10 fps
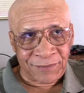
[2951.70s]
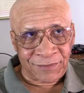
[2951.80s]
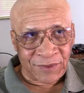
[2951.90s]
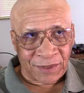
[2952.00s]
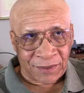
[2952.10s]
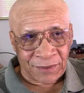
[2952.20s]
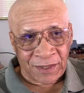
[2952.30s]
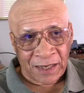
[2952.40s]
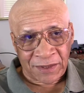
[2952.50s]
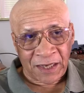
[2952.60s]
Okay,
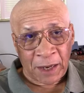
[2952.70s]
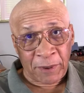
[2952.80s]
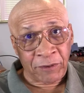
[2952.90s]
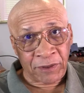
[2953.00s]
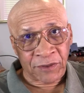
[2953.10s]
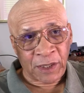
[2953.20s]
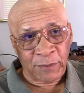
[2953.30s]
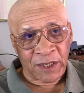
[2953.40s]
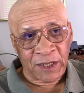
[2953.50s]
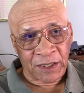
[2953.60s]
and I think Americans
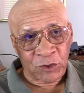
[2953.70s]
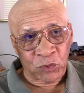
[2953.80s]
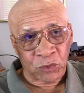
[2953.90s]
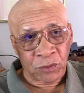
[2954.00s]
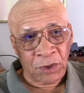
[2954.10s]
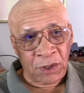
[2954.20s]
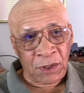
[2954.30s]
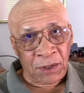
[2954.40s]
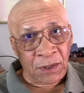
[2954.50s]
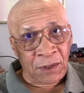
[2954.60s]
are beginning to
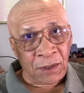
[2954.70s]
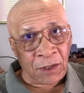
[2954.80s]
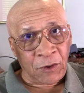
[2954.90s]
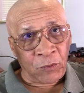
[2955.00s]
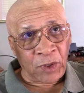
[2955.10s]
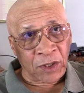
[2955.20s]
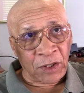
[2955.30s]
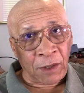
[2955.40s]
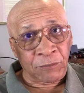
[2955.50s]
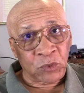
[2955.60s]

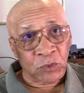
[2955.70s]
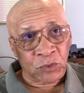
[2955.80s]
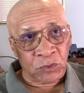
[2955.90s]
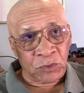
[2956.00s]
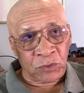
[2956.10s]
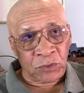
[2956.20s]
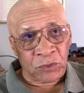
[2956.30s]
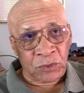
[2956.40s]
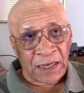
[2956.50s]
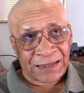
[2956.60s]
wake up to
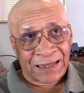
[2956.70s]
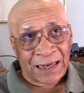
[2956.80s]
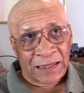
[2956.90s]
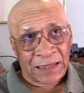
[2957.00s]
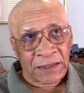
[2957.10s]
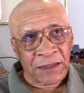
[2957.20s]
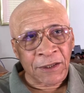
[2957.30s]
that lie.